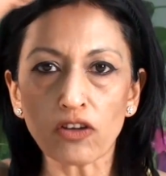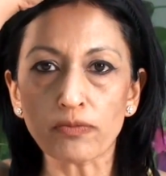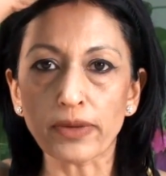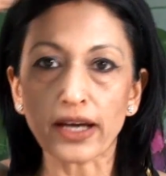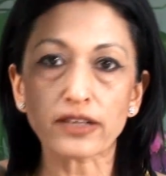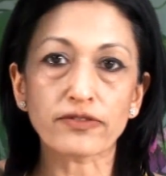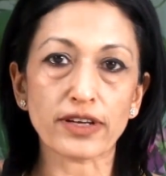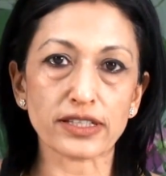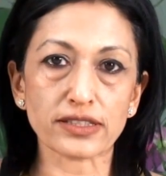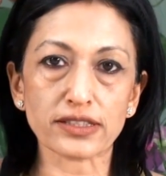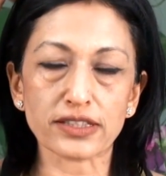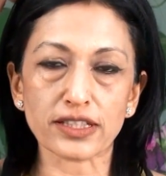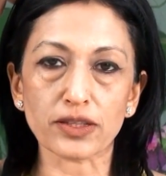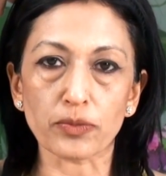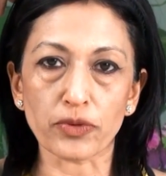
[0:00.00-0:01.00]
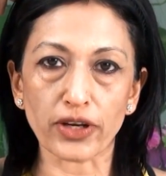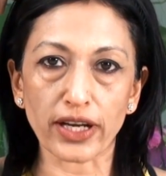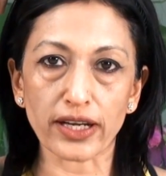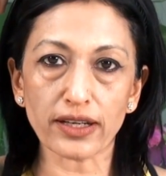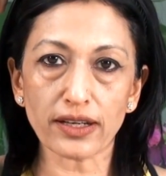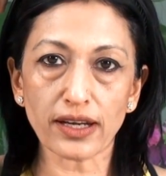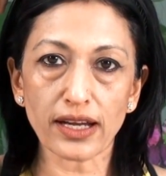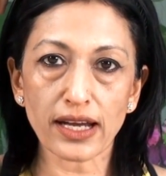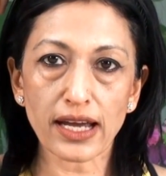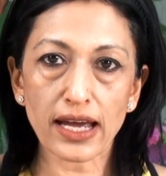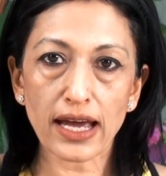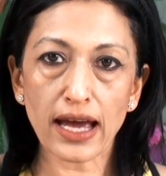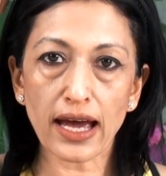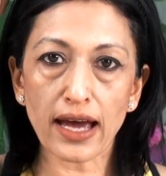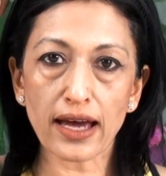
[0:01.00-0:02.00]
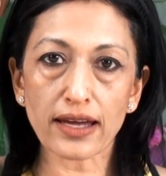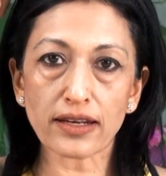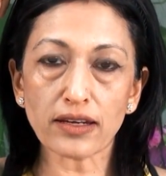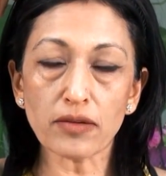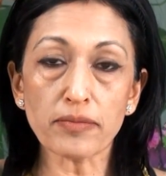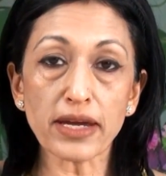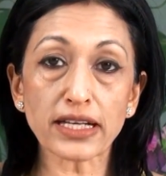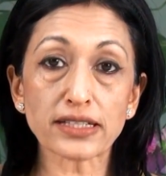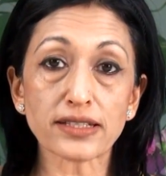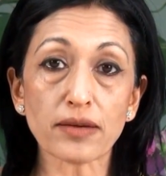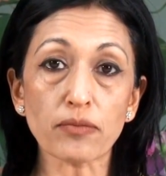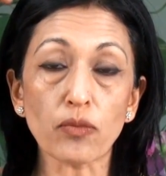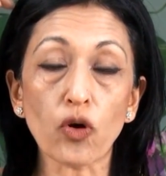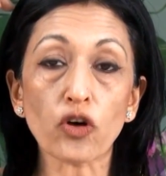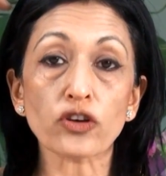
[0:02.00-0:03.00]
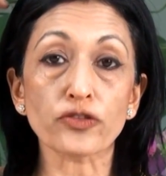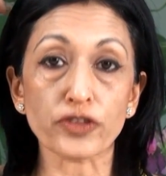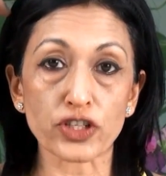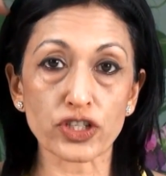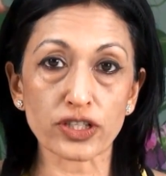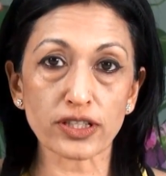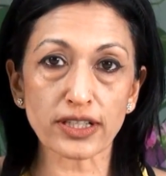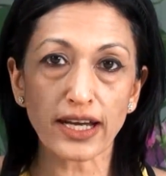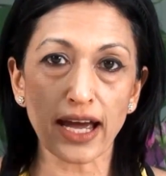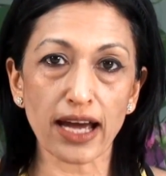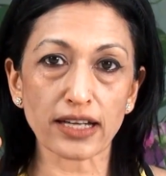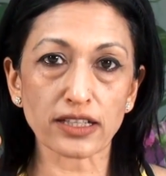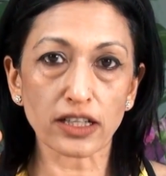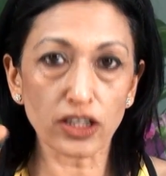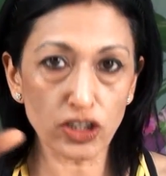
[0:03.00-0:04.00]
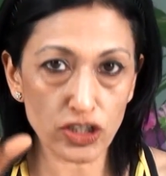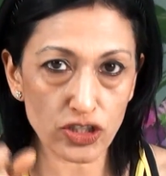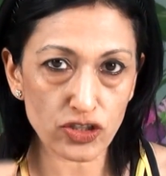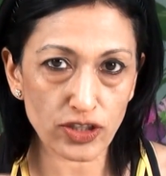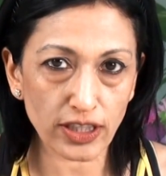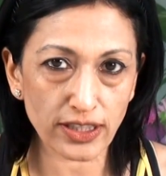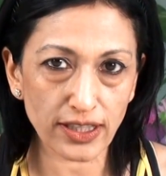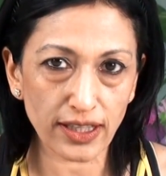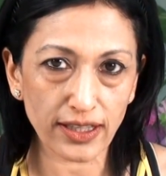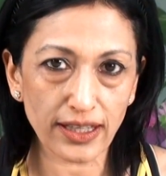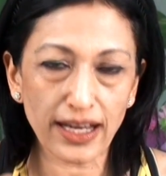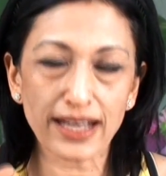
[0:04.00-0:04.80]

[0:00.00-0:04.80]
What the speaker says: of blood vessels in the brain and makes them more efficient at constricting,